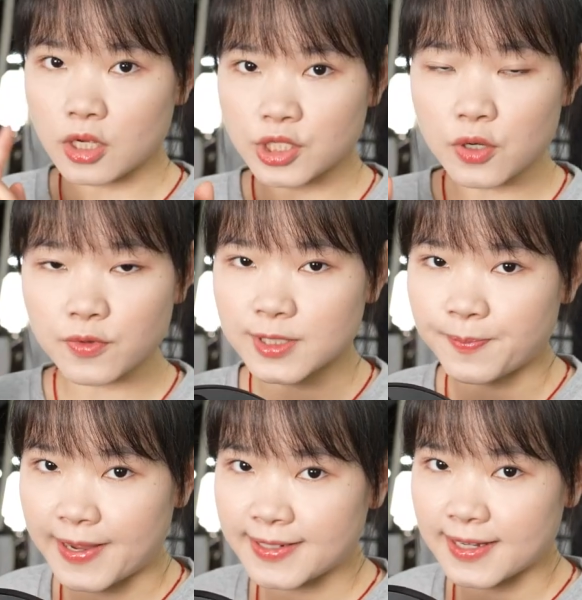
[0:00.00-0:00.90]
So
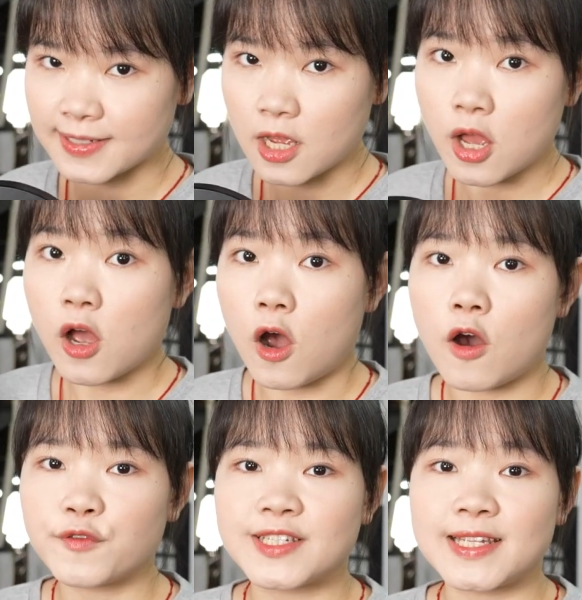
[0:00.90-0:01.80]
spacers,
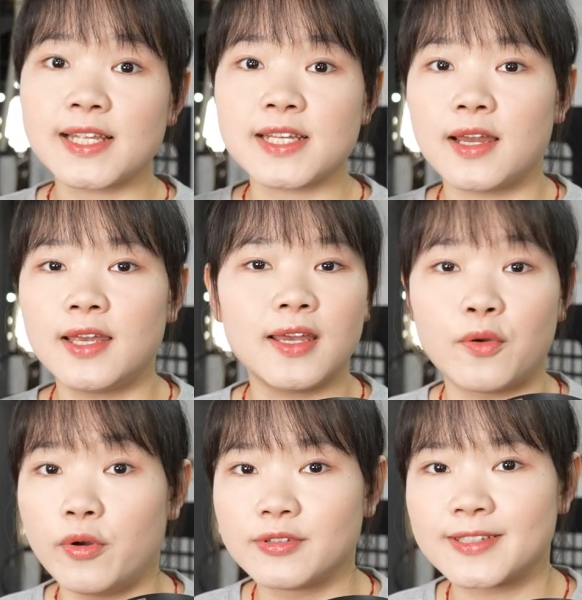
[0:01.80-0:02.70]
offset
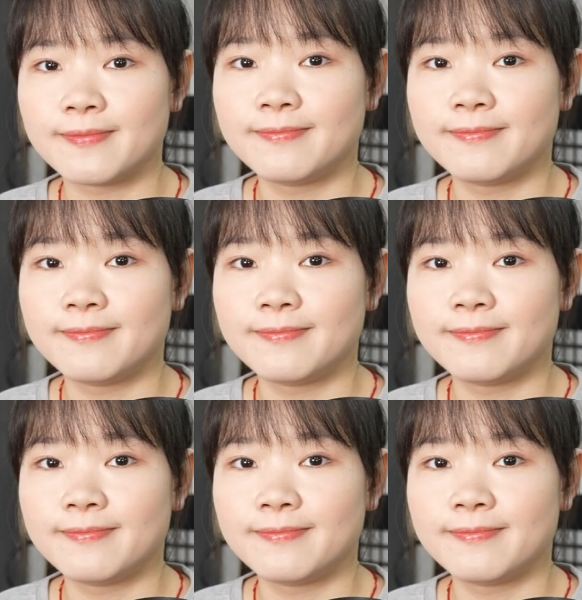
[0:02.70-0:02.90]
heroes.